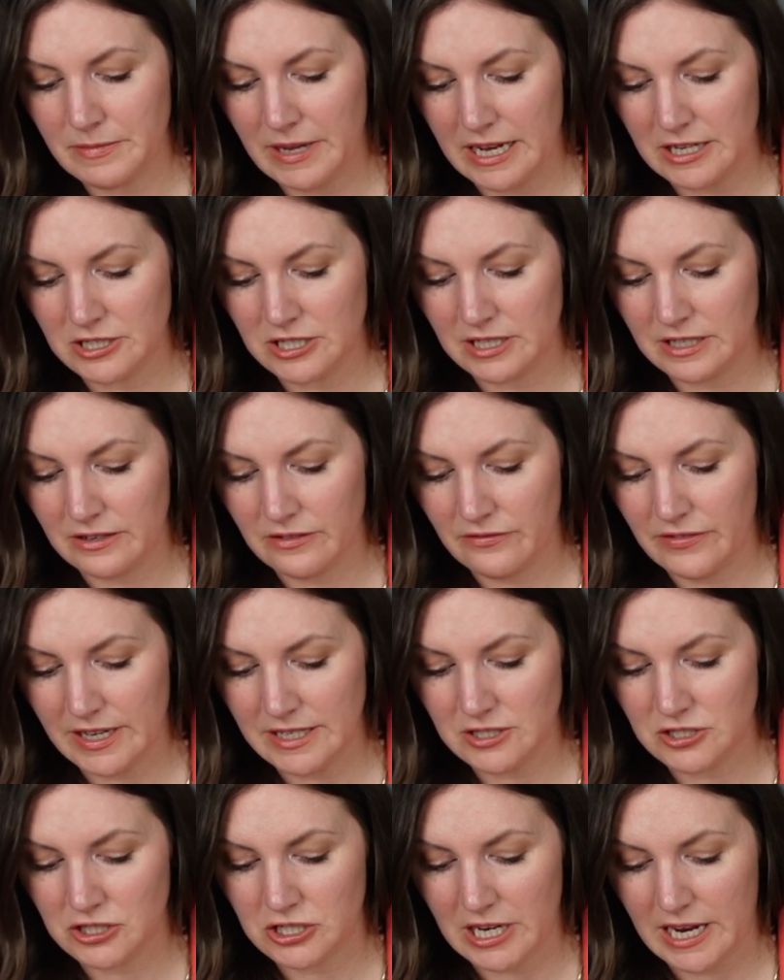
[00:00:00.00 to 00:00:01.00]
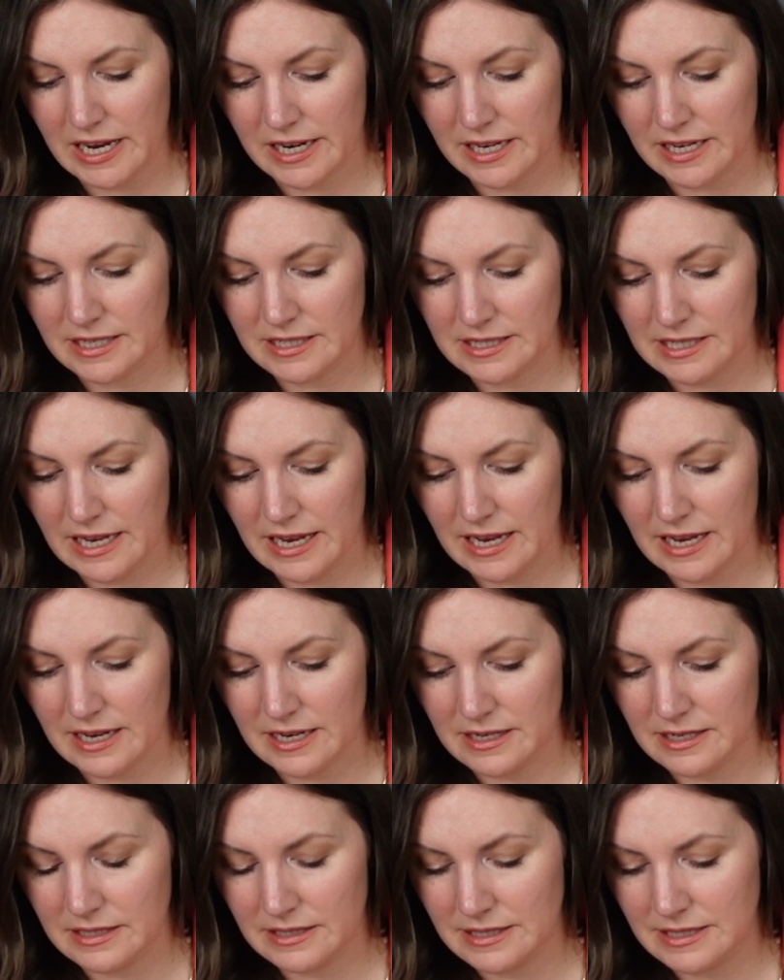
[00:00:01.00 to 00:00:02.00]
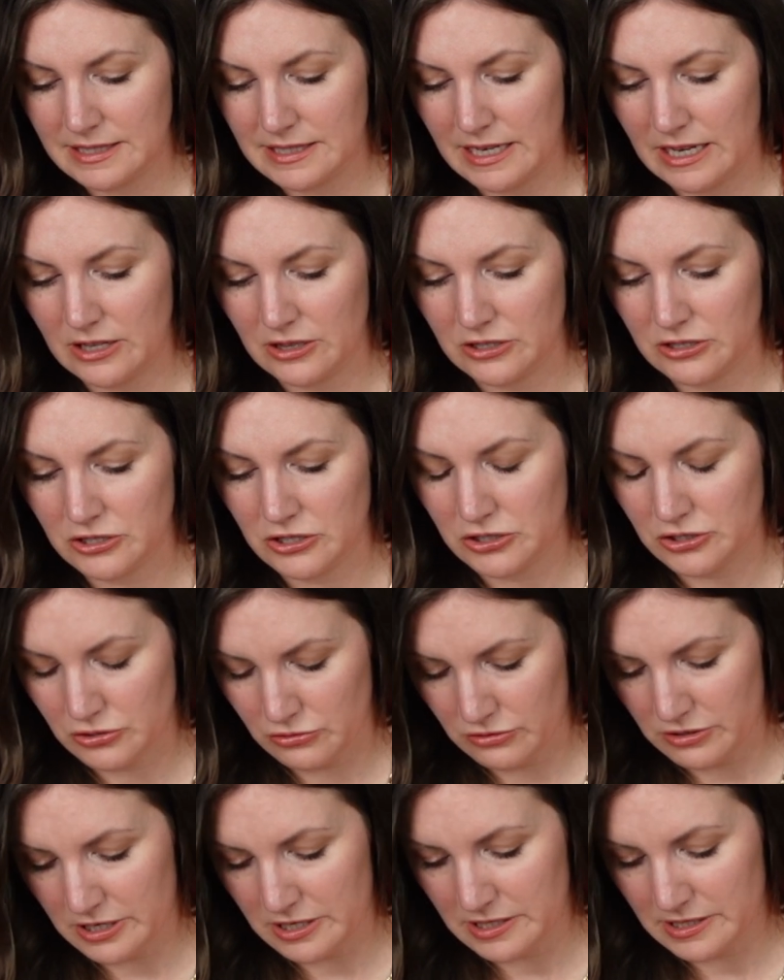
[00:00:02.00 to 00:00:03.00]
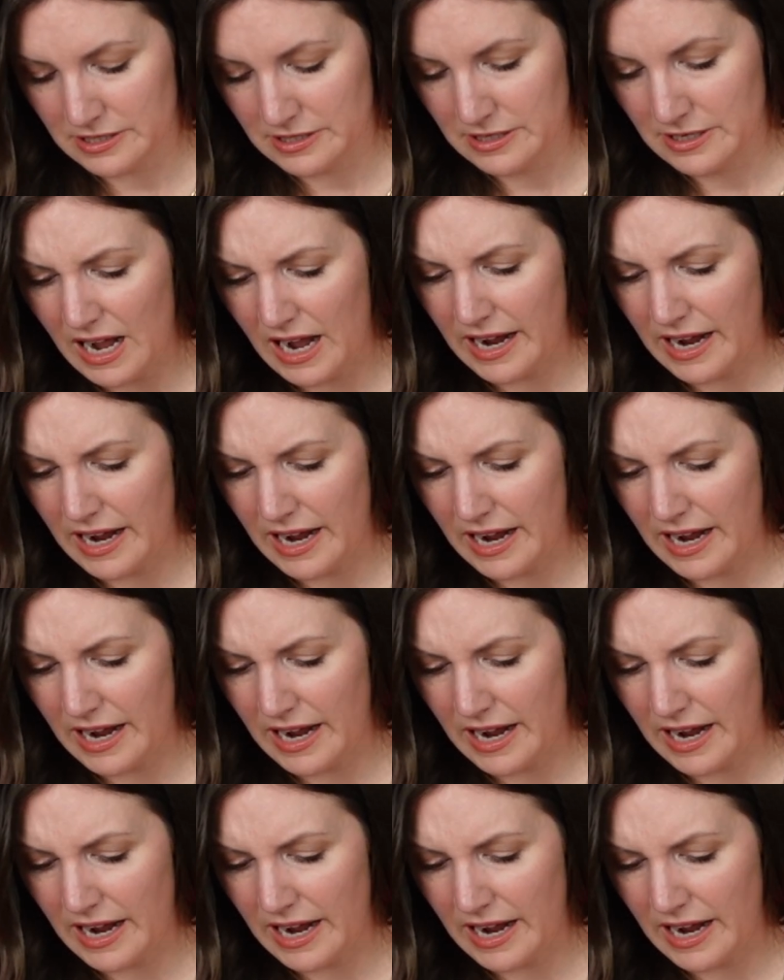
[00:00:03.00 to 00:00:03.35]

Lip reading: matching vest jacket and sailor short.